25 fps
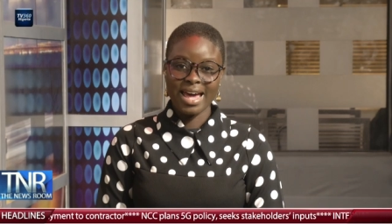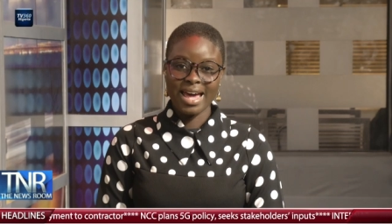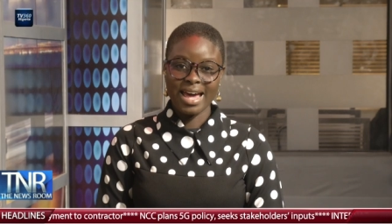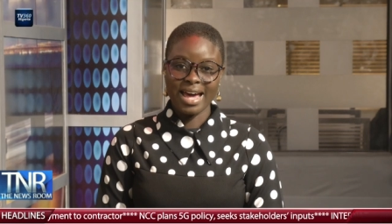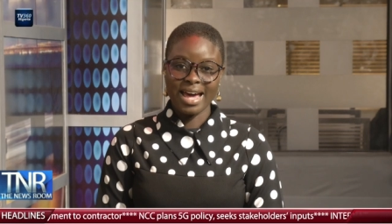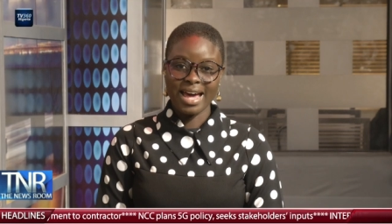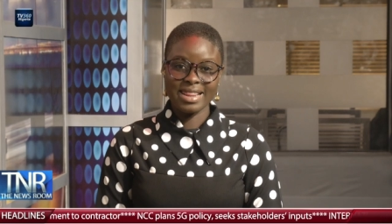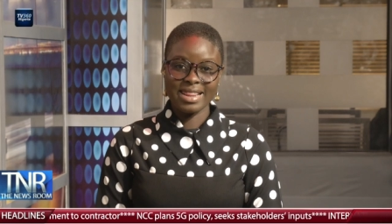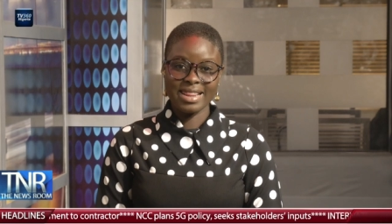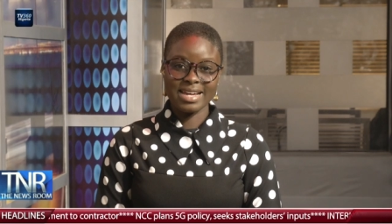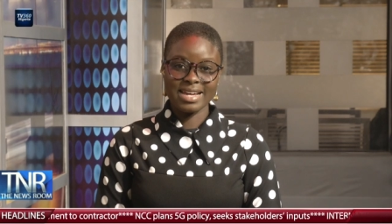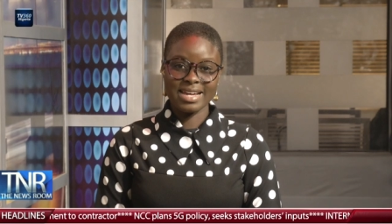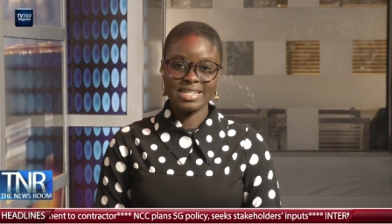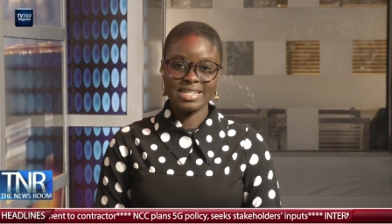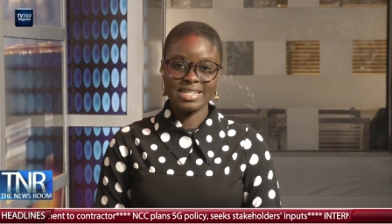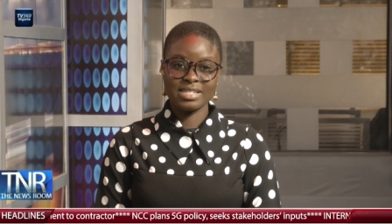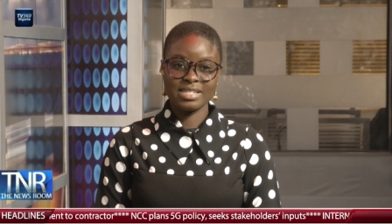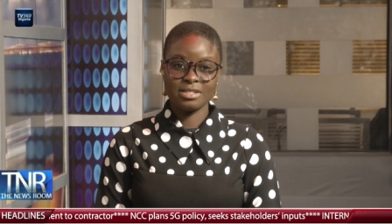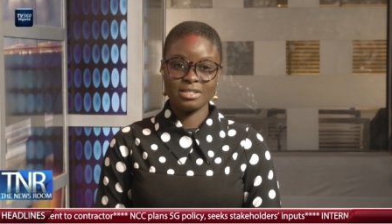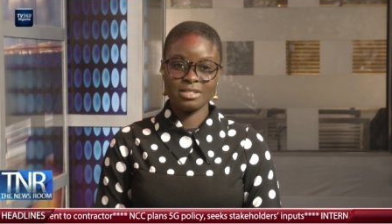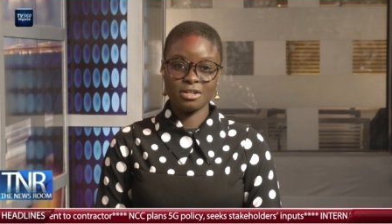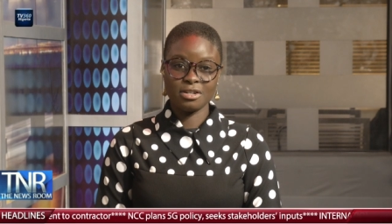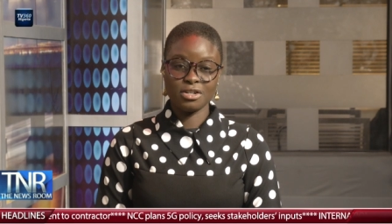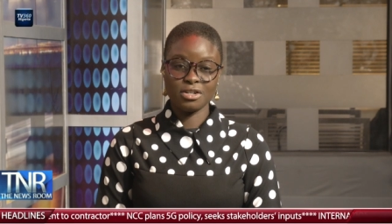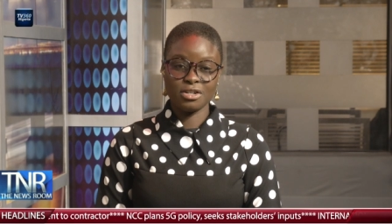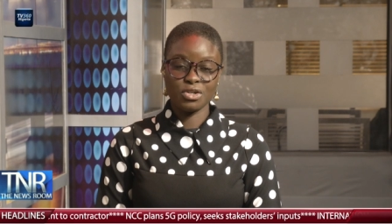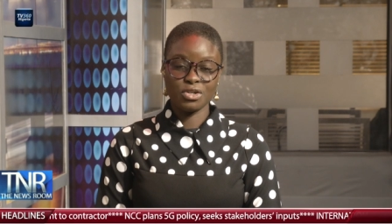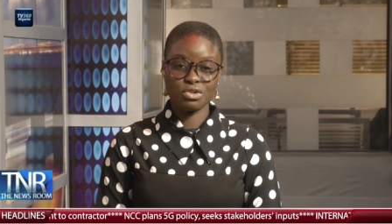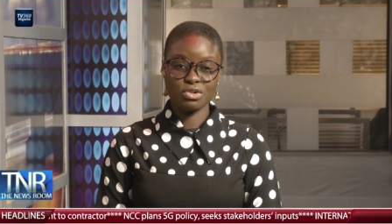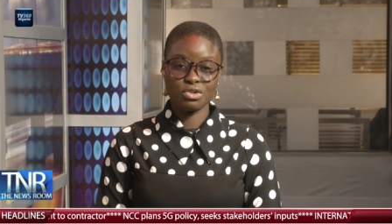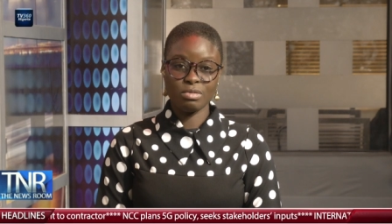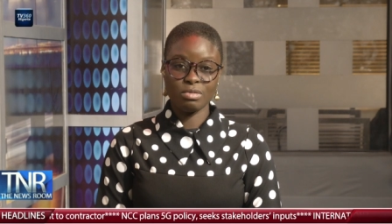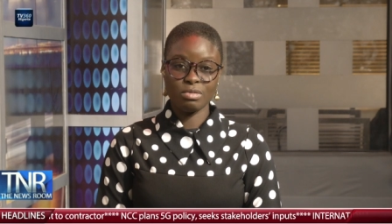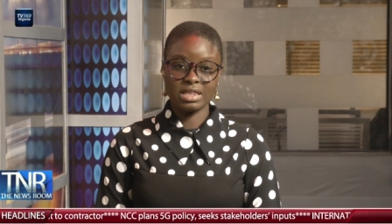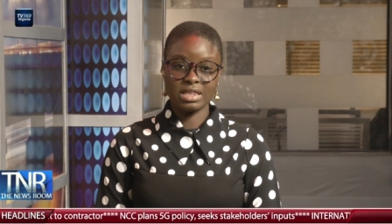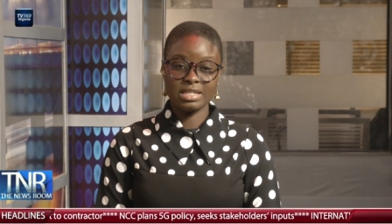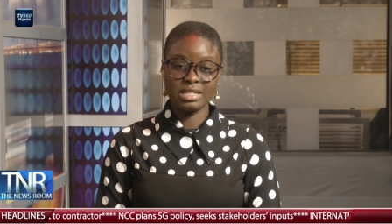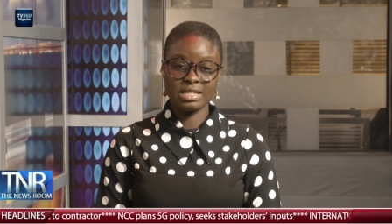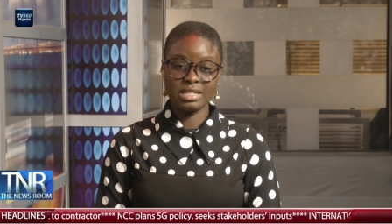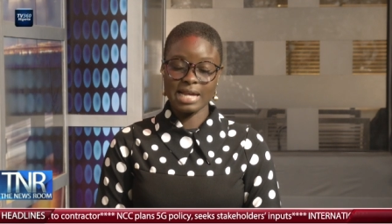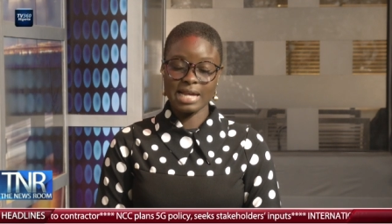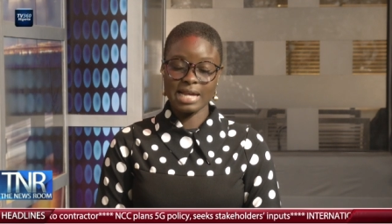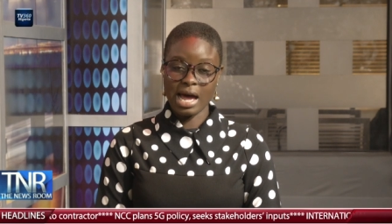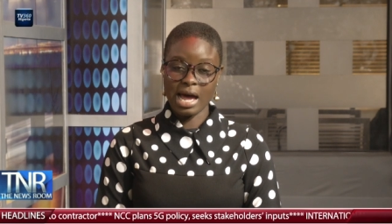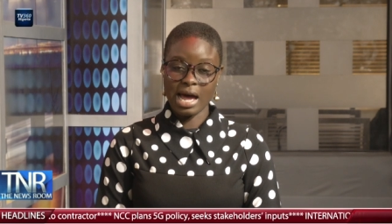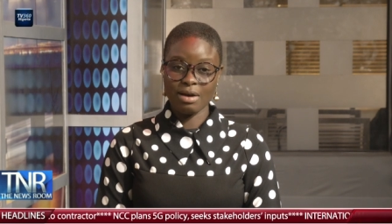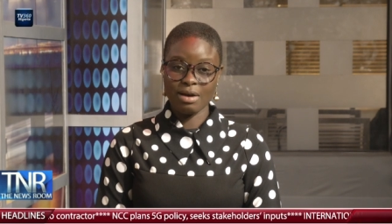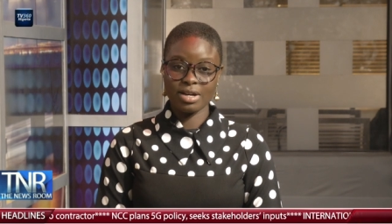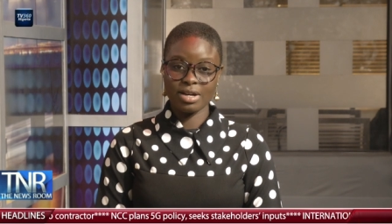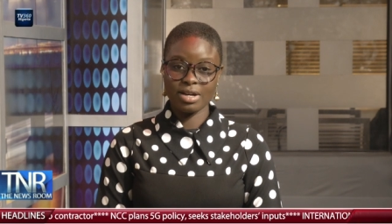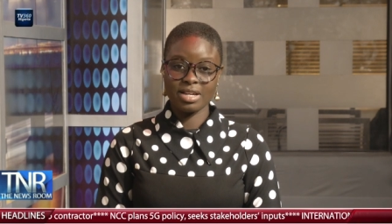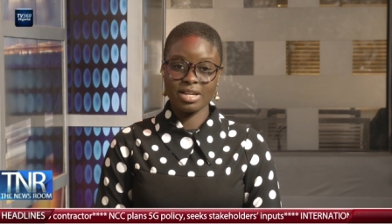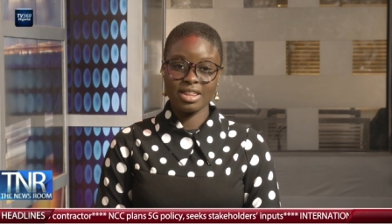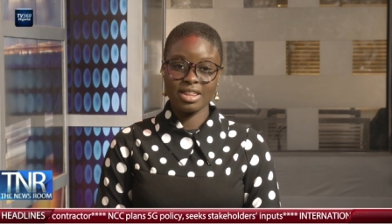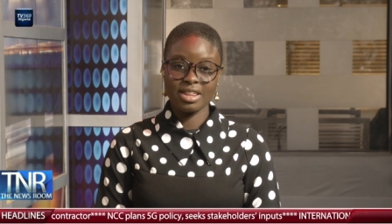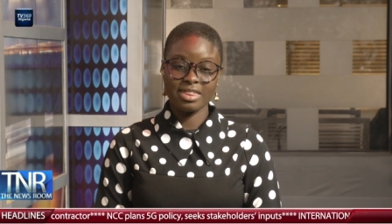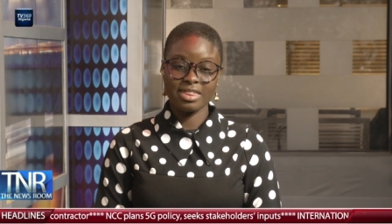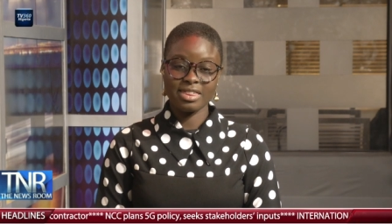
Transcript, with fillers: And that is on the newsroom at this hour.